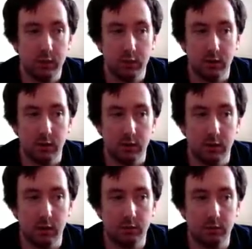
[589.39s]

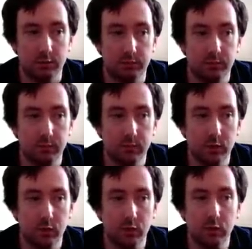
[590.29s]
I
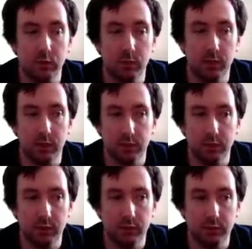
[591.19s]
stunned it with the
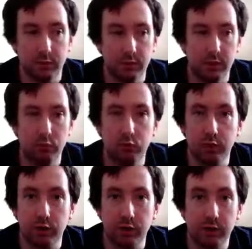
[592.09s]
electric
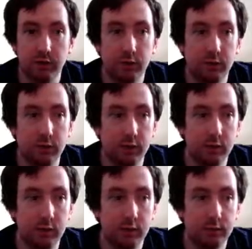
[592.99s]
grenade that the
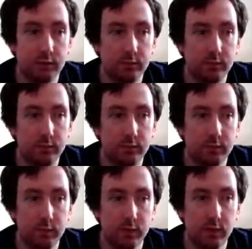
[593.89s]

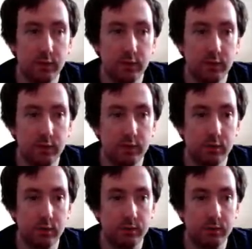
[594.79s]
Berserker has.